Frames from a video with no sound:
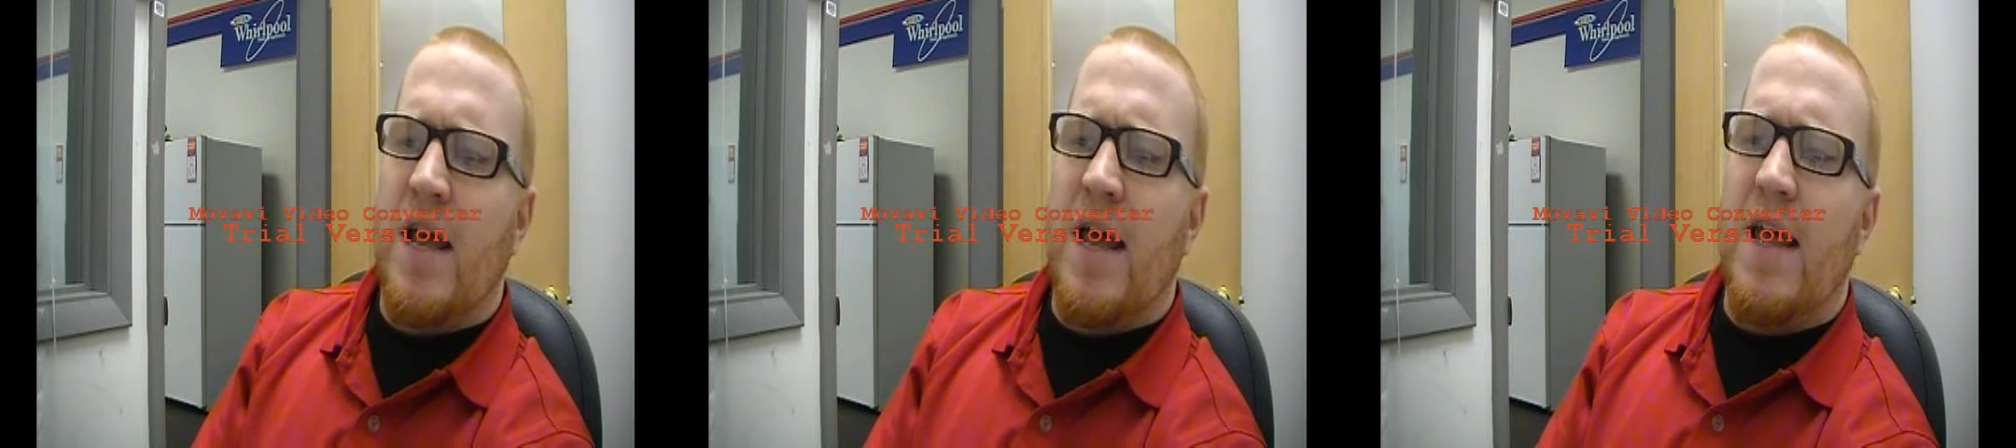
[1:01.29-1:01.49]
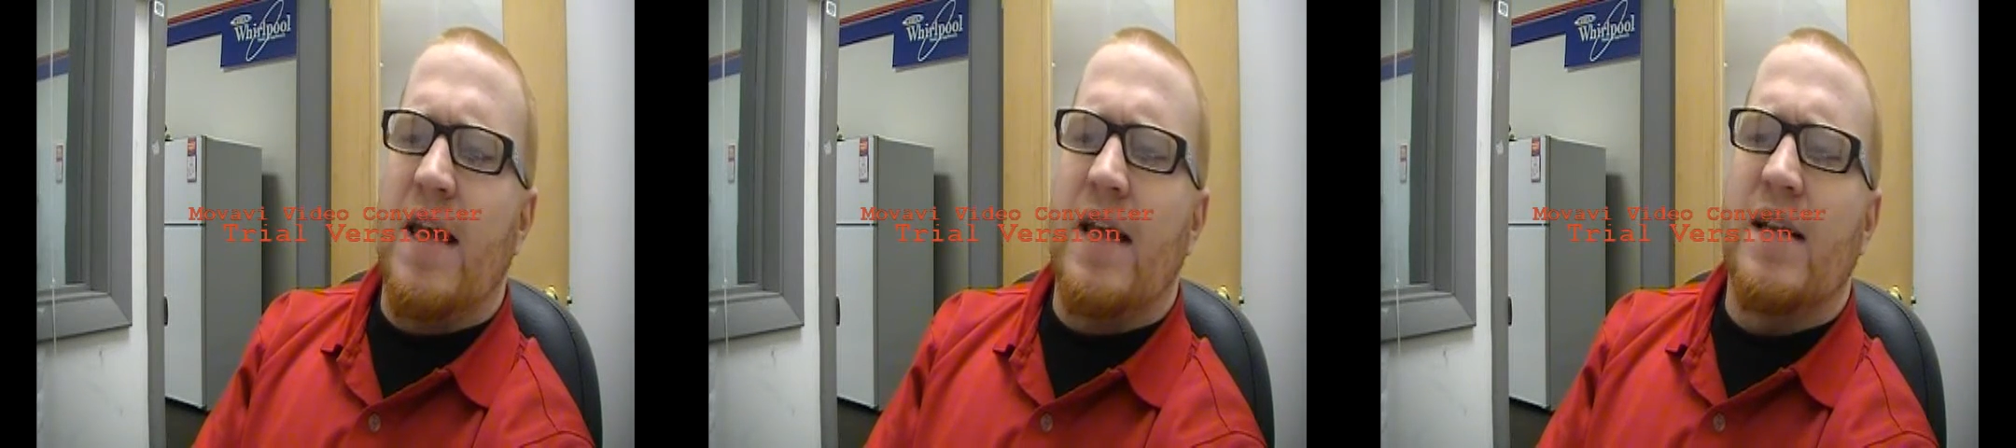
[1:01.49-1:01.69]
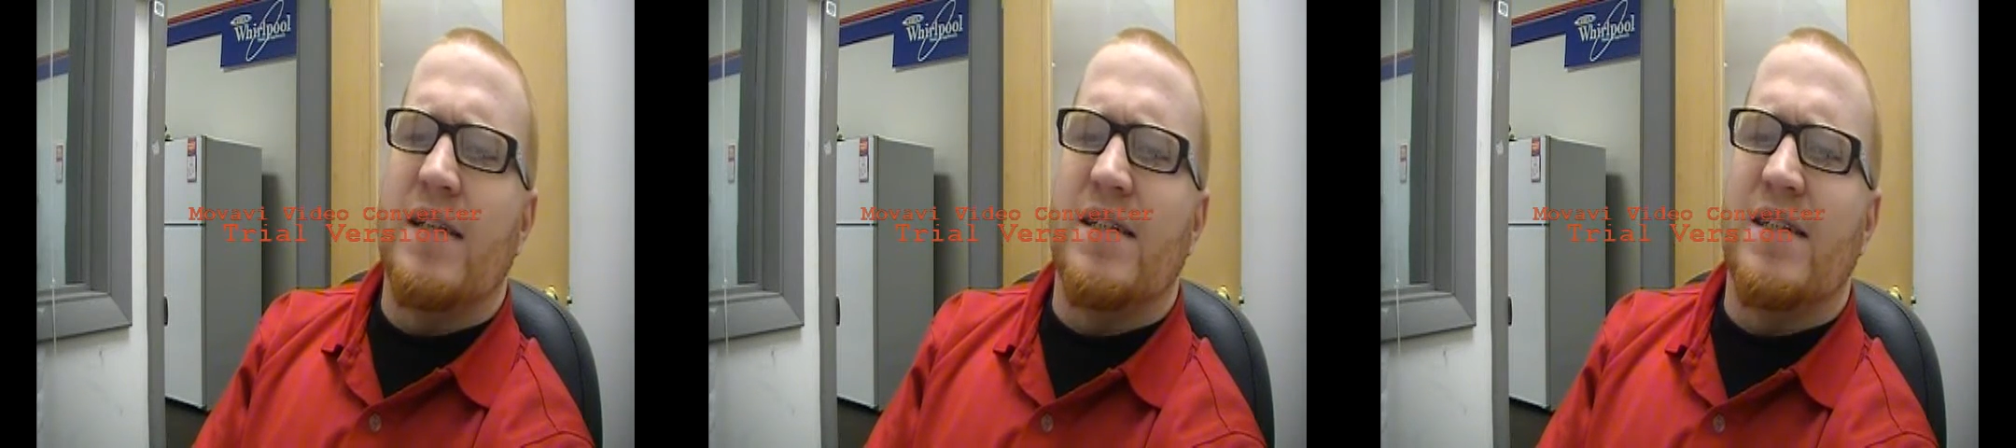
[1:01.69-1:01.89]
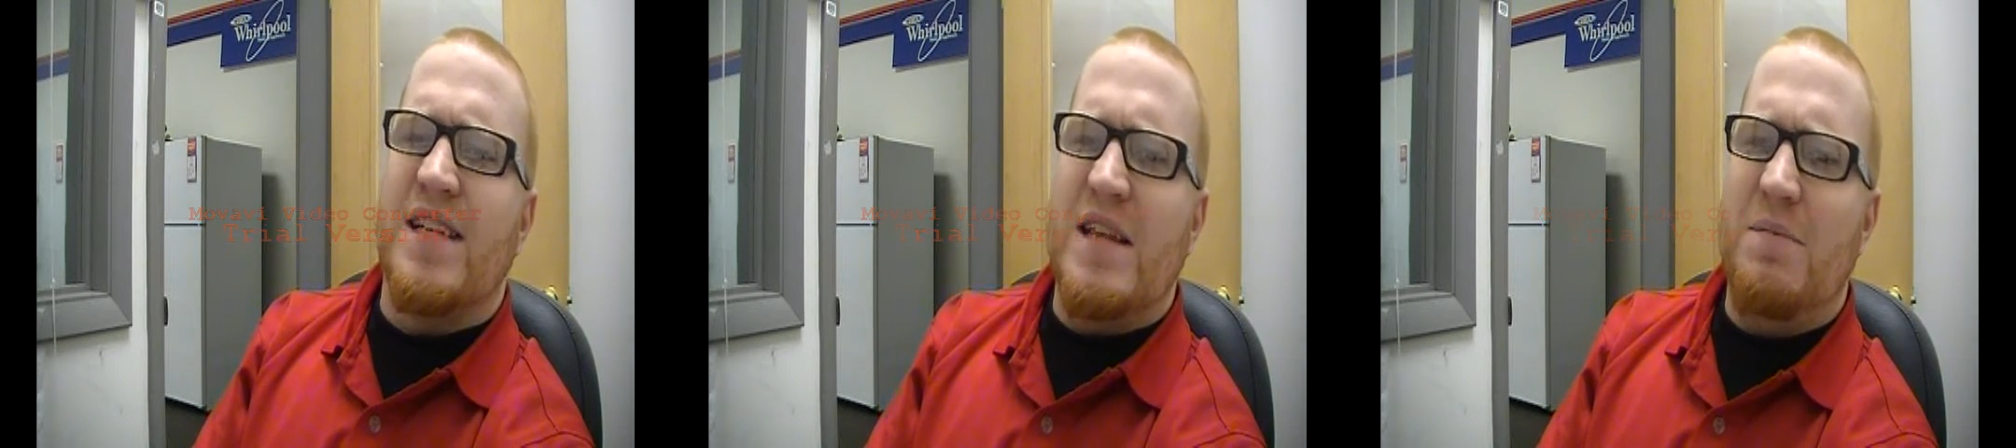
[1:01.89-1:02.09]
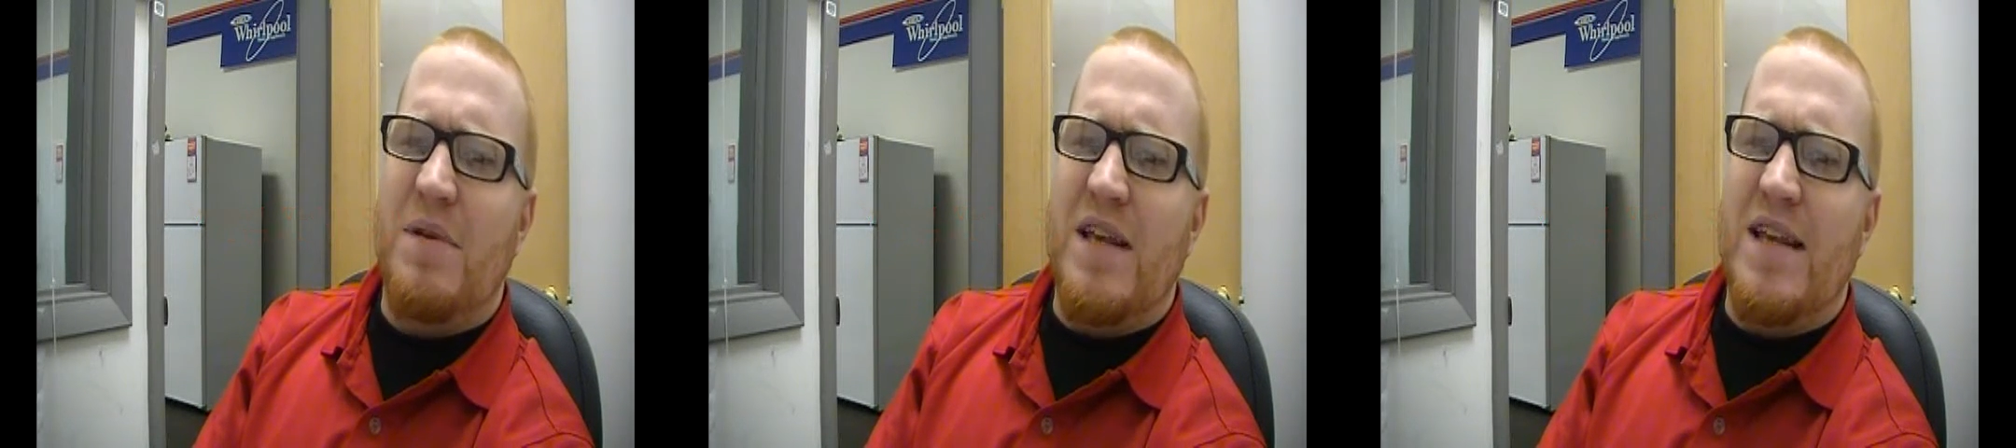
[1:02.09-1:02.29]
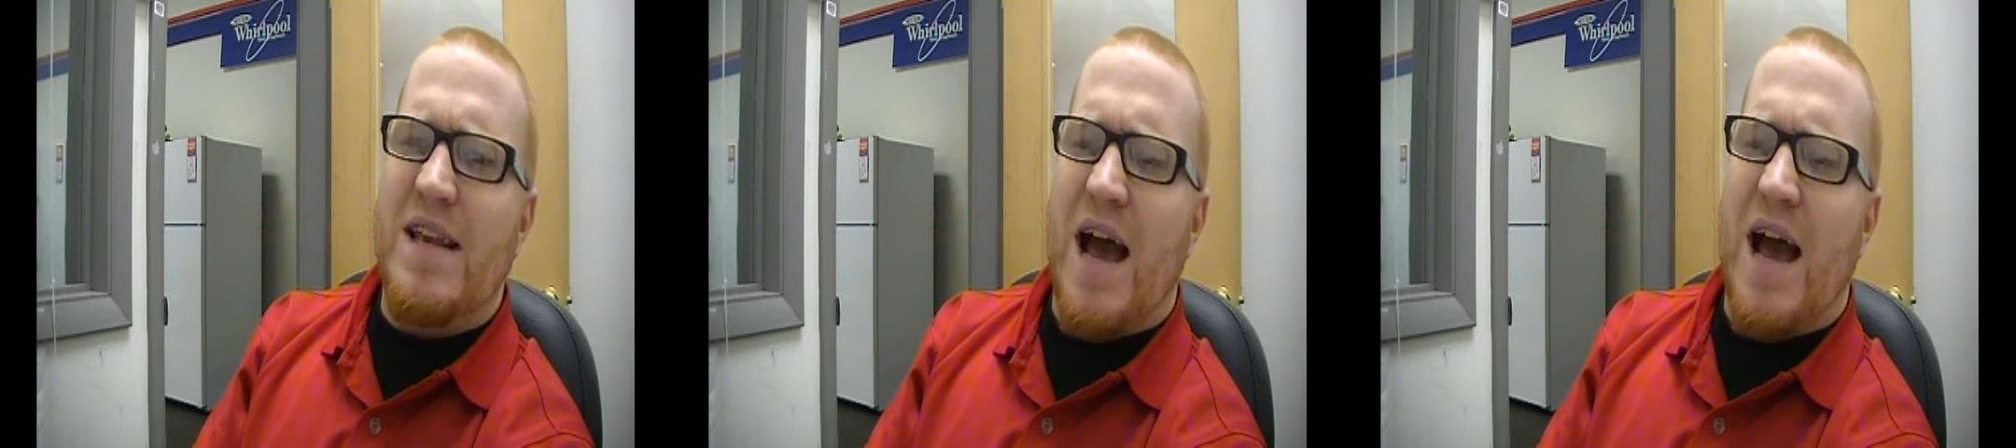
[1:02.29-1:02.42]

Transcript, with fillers: and CB